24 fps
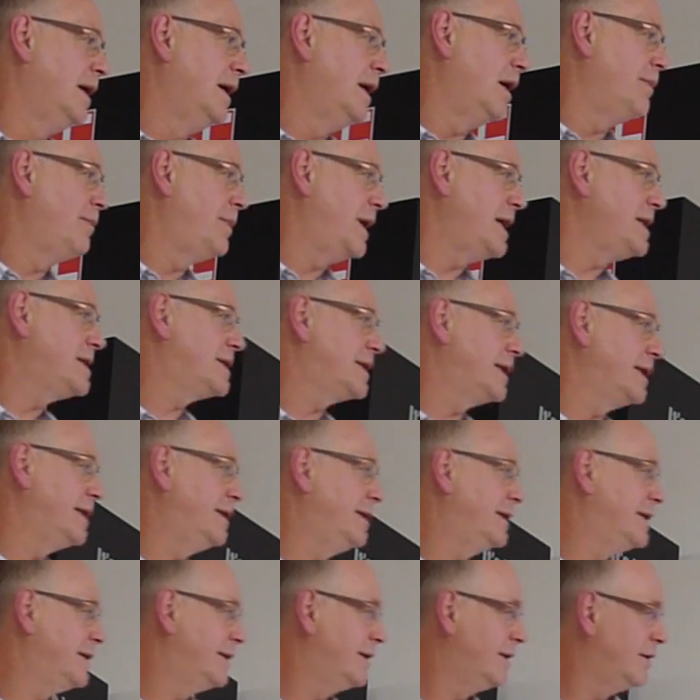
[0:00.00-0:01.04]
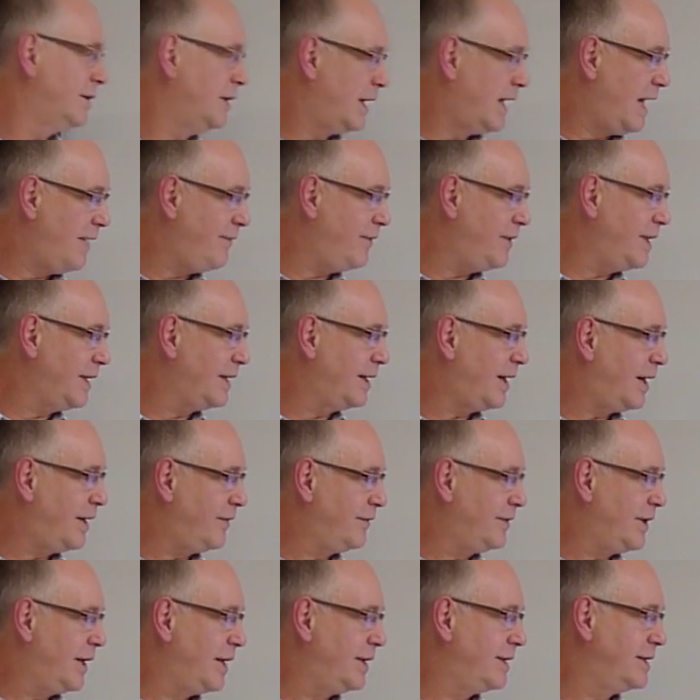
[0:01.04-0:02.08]
And basically, everything that
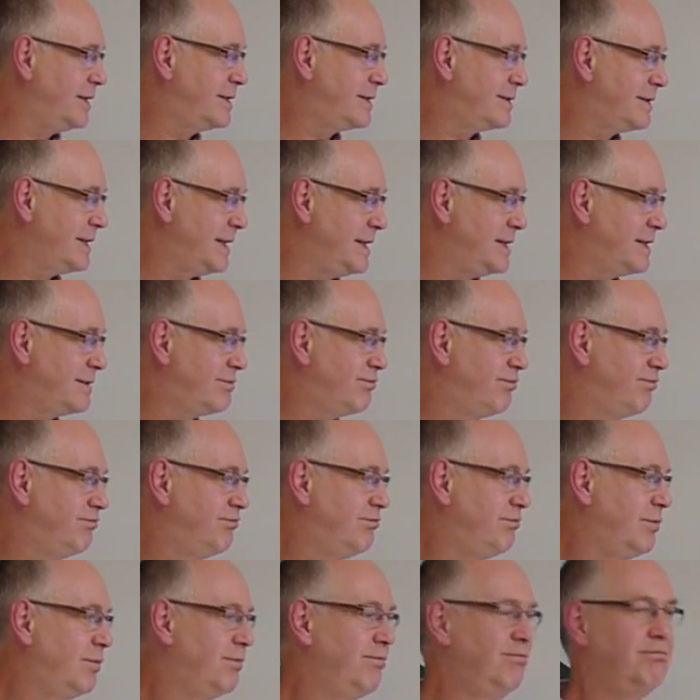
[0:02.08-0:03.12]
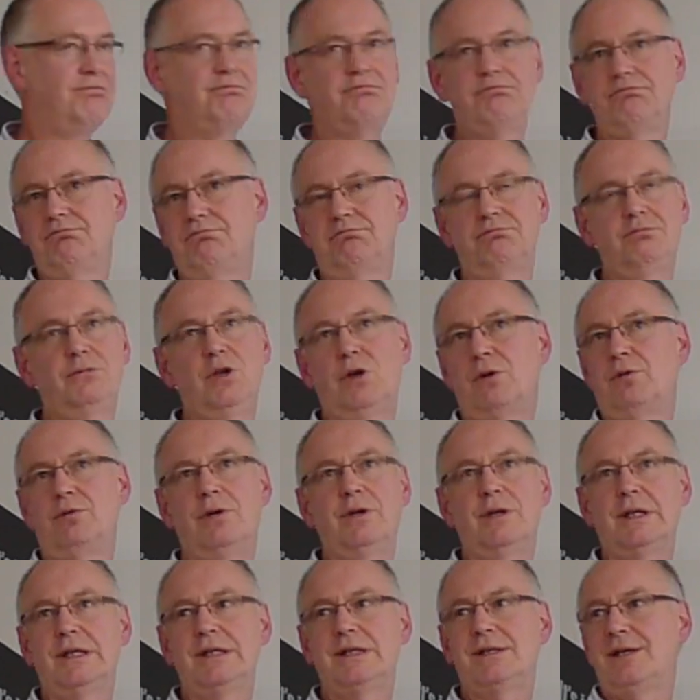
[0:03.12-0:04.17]
I've done is not
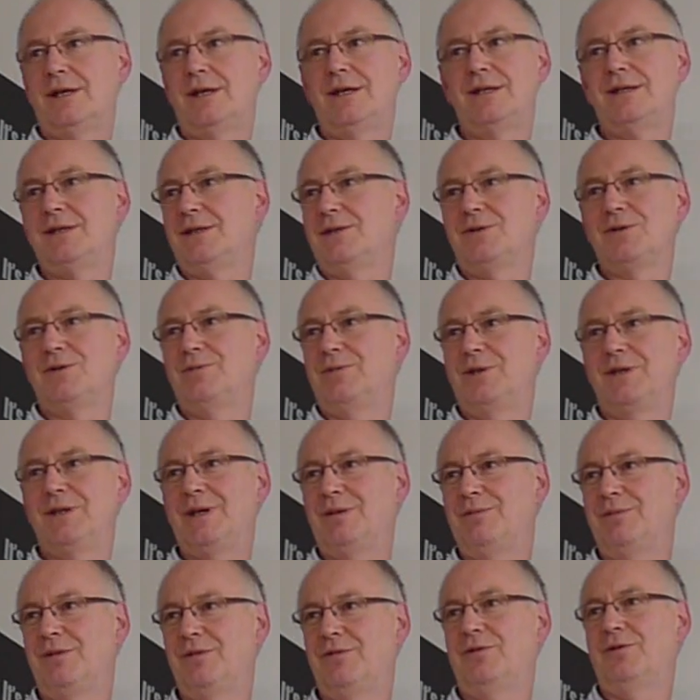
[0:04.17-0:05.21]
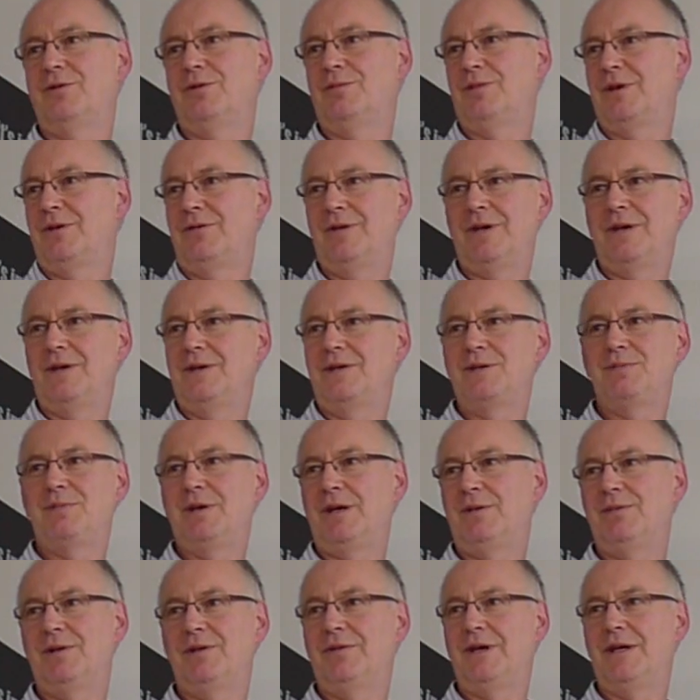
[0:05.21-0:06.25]
rocket science. It's all been done before by various
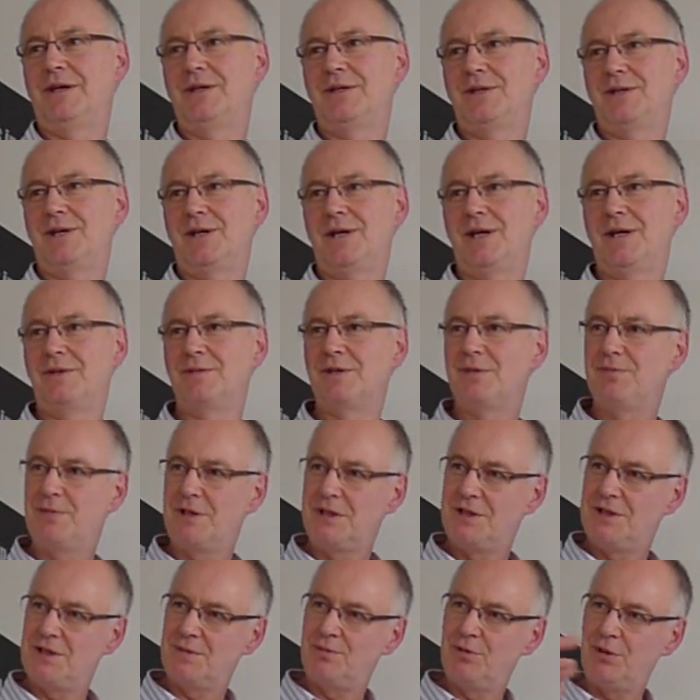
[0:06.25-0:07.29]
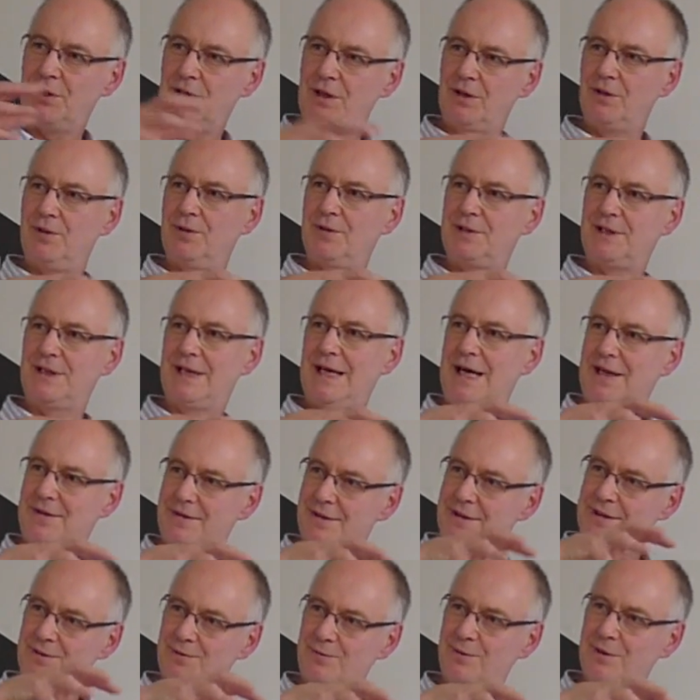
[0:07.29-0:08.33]
people at various times, but it's just putting it all together
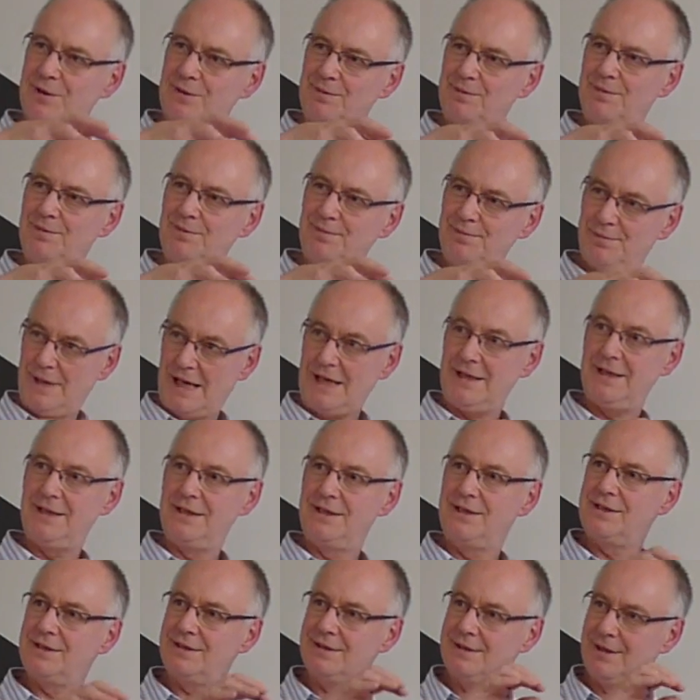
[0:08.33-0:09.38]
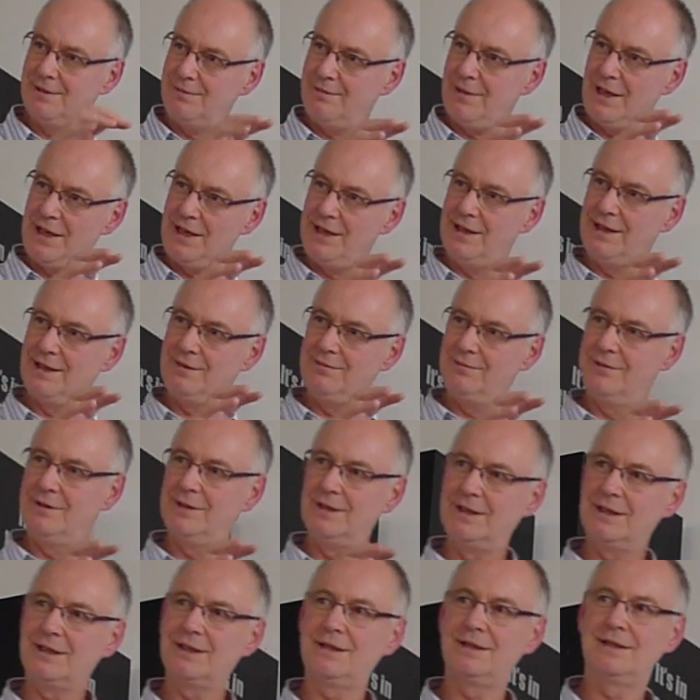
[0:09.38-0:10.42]
into one package and making it
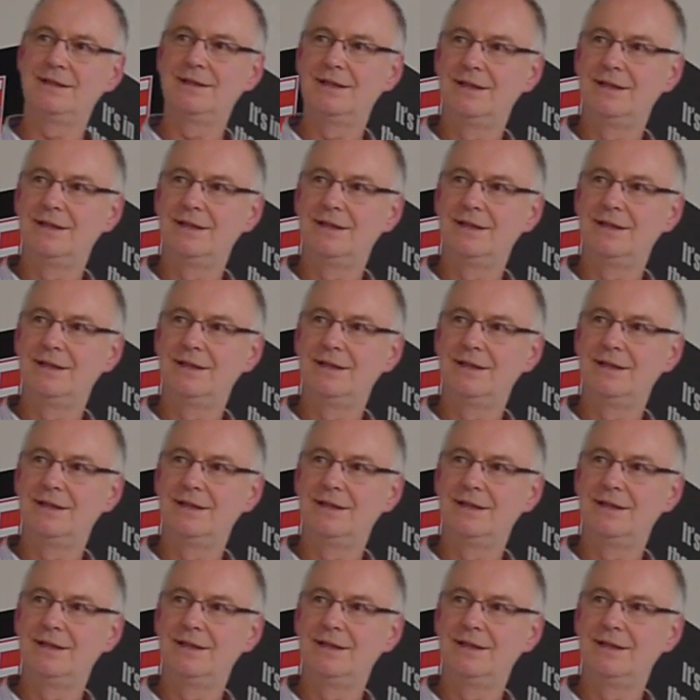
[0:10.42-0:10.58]
work.